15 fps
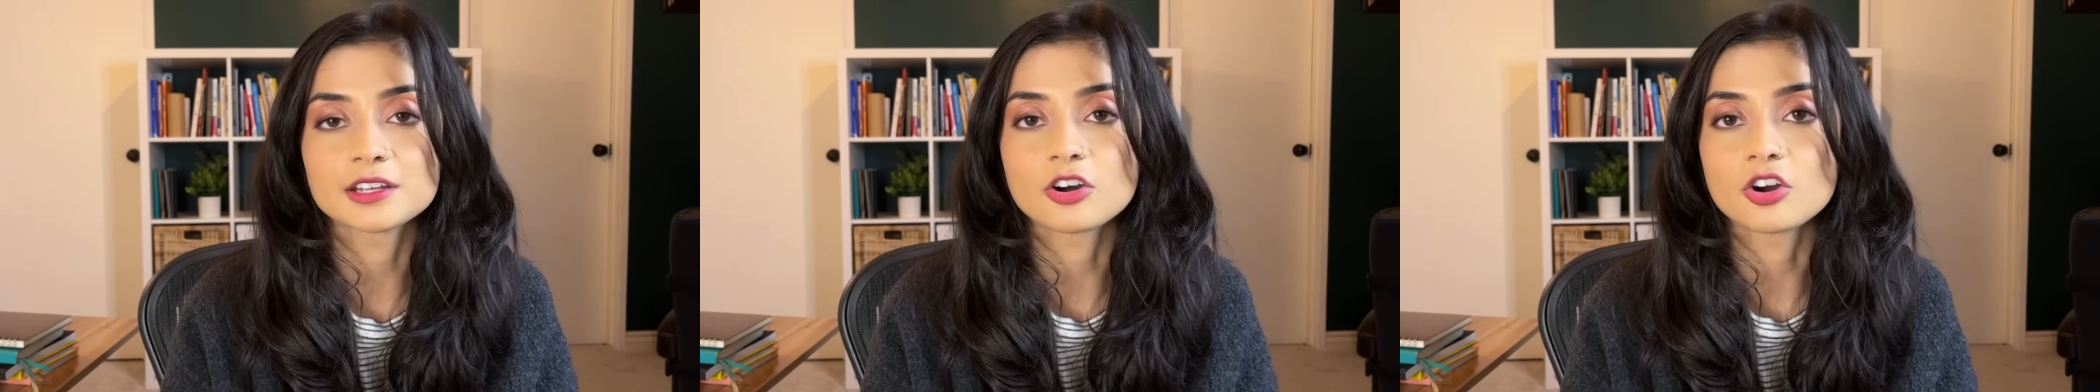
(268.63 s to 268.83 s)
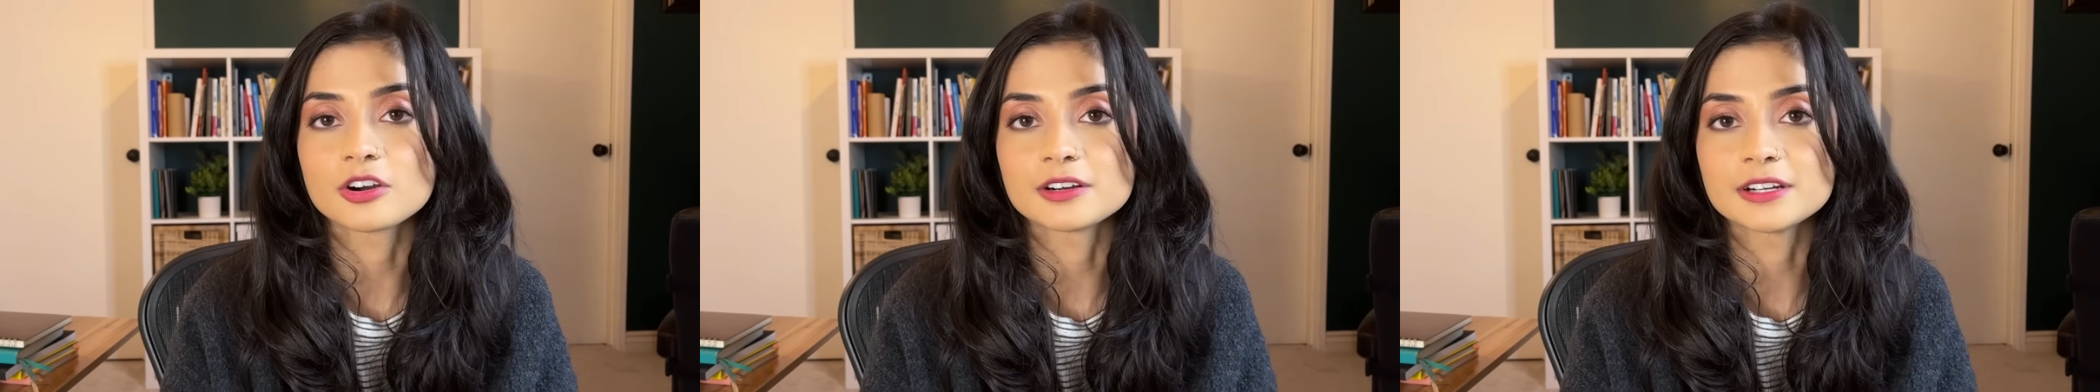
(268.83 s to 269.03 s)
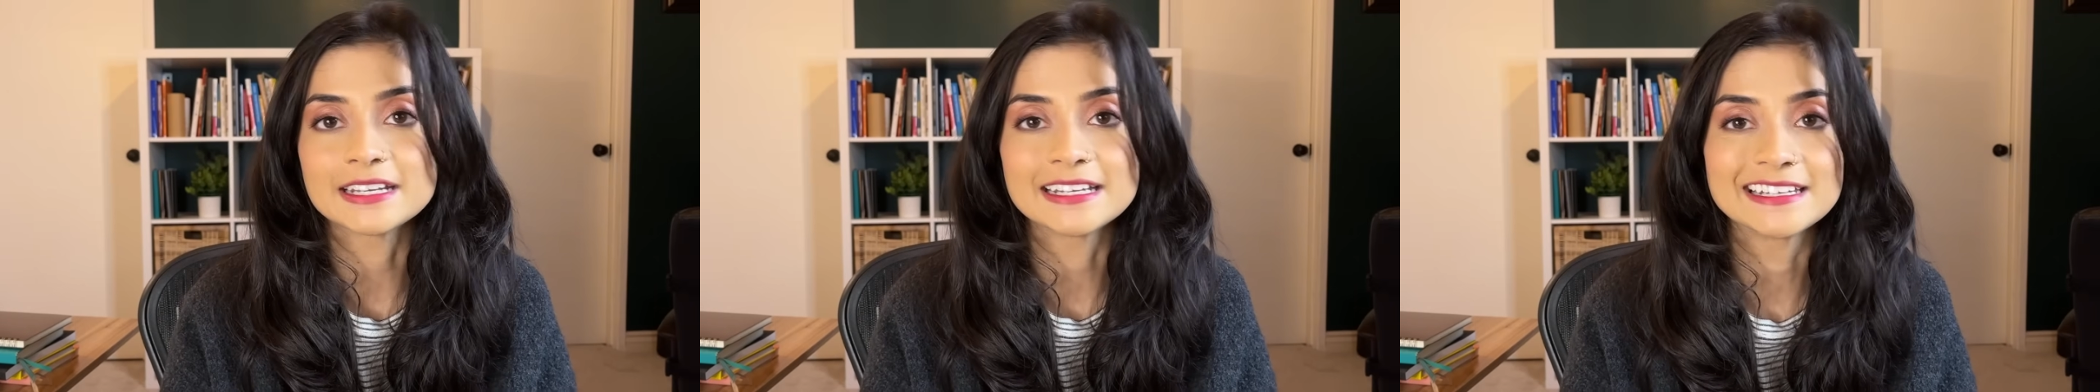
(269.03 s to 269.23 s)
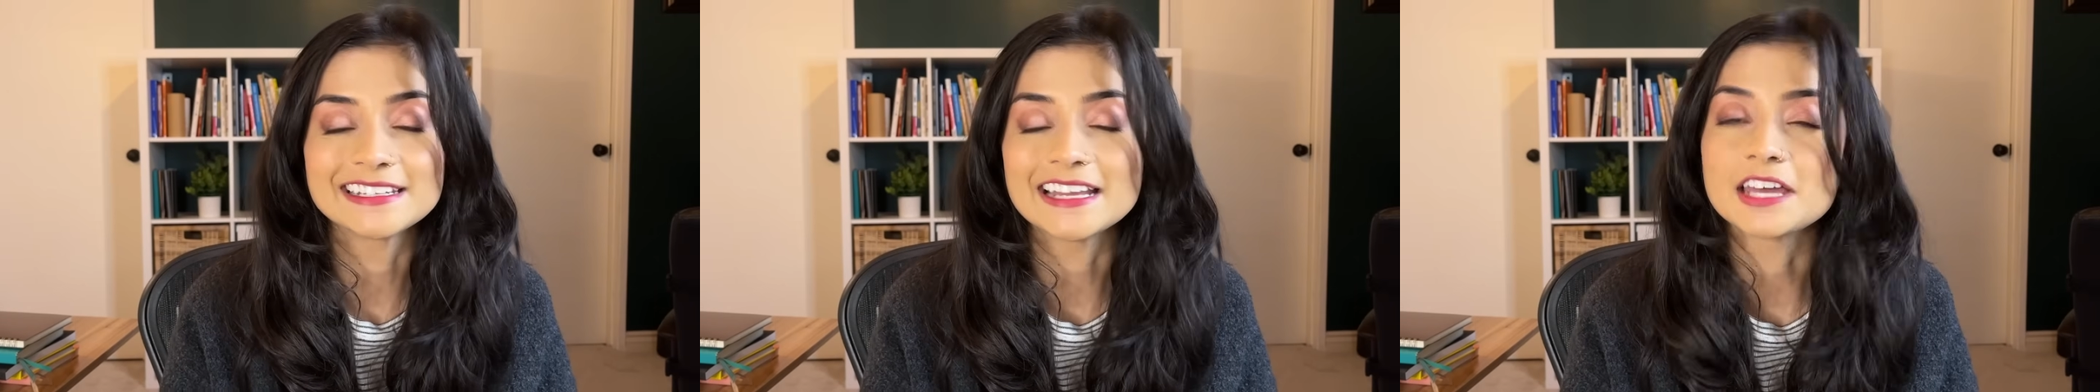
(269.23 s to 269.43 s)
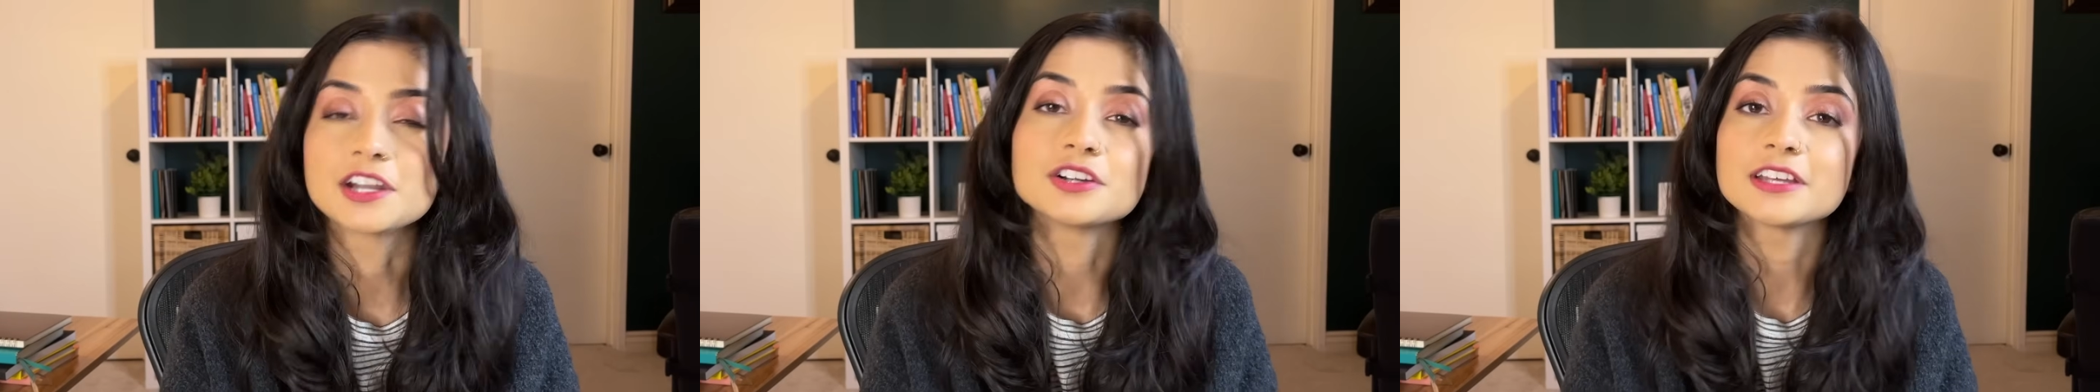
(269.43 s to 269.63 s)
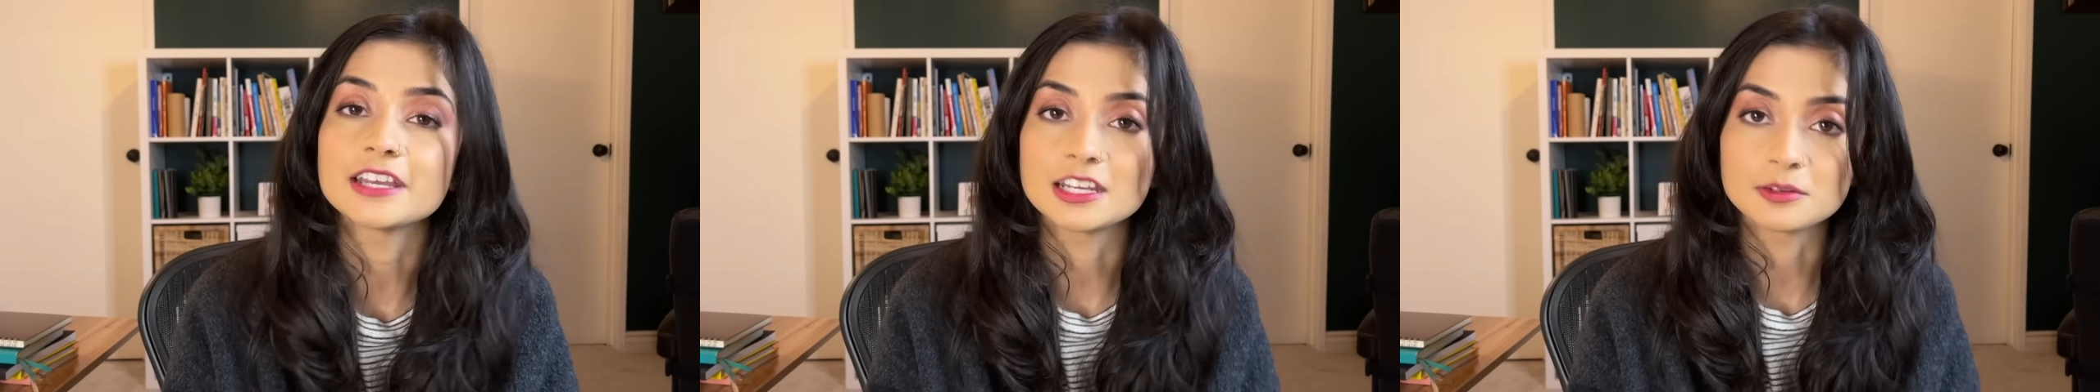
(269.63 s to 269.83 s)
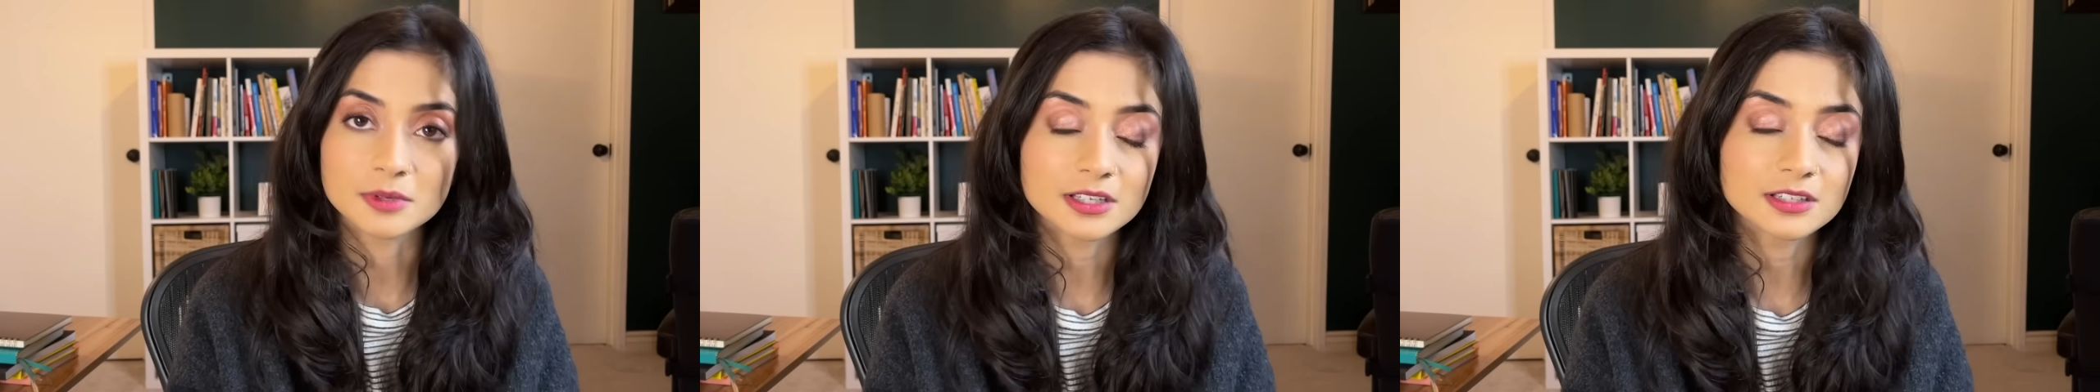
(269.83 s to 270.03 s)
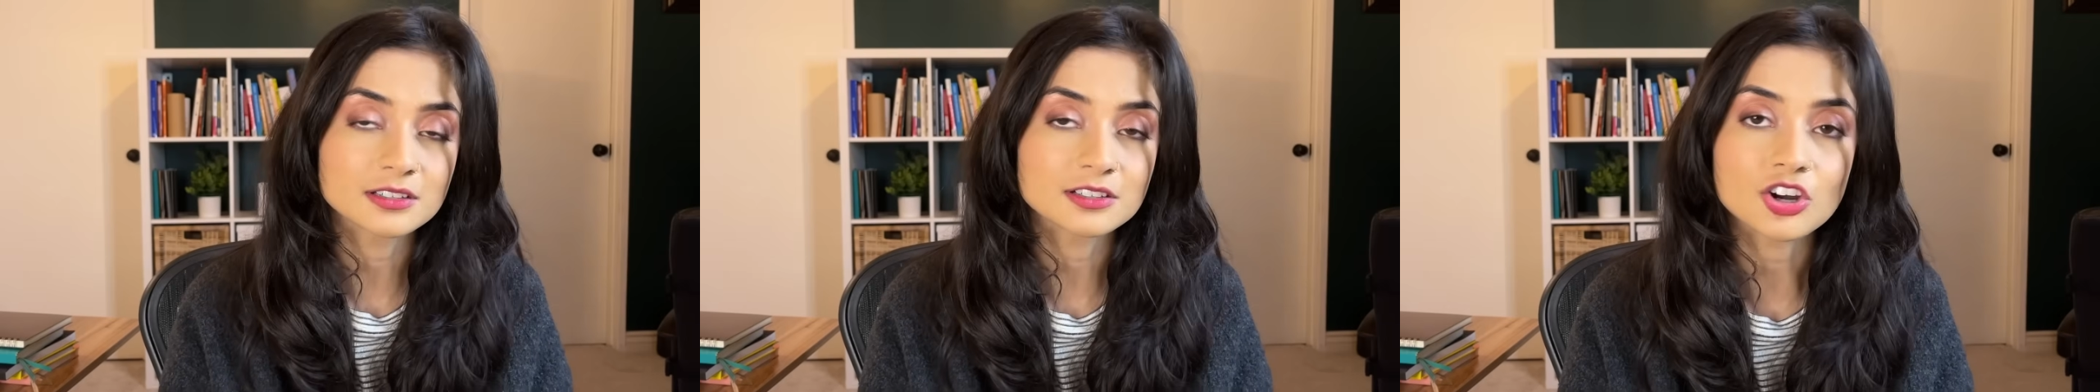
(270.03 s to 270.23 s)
are in entertainment